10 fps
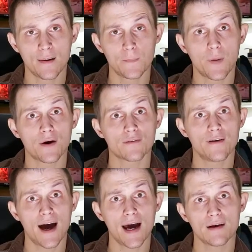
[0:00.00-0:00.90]
Part
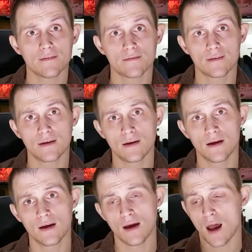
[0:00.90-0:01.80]
5,
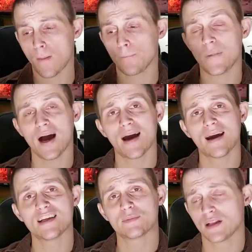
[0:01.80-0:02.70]
by
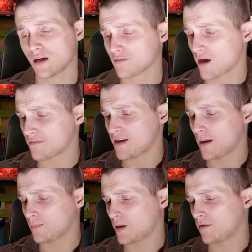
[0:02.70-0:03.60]
H.P. Lovecraft.
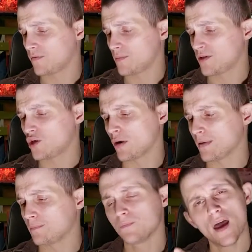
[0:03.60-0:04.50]
Not Part 5, but you know what I
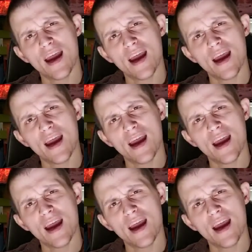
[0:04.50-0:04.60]
mean.